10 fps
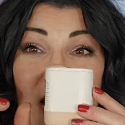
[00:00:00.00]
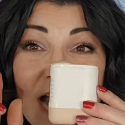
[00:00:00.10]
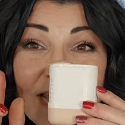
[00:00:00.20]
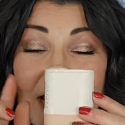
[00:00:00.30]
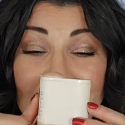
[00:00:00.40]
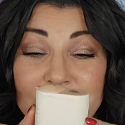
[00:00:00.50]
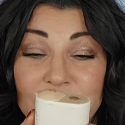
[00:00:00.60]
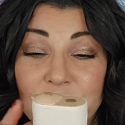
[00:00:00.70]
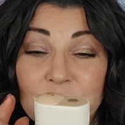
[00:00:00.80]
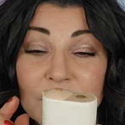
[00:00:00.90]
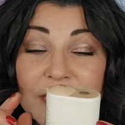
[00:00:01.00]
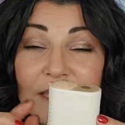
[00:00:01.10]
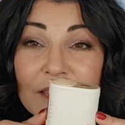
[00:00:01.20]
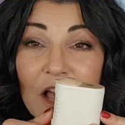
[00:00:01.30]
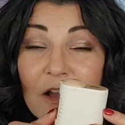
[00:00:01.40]
I absolutely
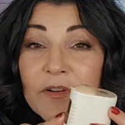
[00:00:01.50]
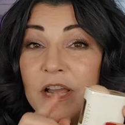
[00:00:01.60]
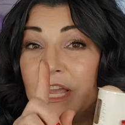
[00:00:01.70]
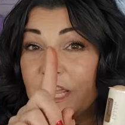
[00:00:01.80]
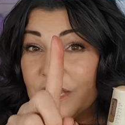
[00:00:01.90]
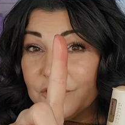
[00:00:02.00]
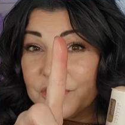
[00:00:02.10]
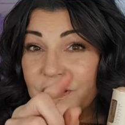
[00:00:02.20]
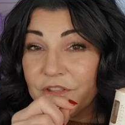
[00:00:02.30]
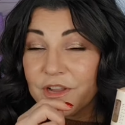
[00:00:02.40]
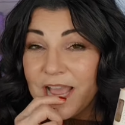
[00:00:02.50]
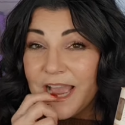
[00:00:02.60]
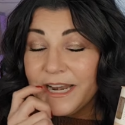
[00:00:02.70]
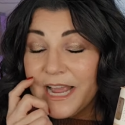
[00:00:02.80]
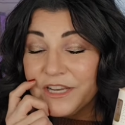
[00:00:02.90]
love. Here's another
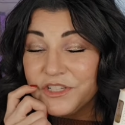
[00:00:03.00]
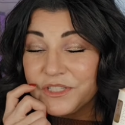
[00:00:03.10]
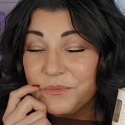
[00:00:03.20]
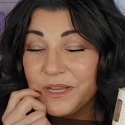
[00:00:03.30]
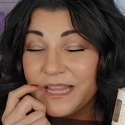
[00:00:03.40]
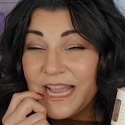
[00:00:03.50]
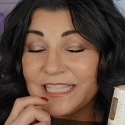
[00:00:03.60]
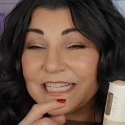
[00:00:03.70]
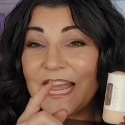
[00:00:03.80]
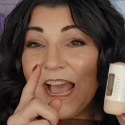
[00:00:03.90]
con I just realized.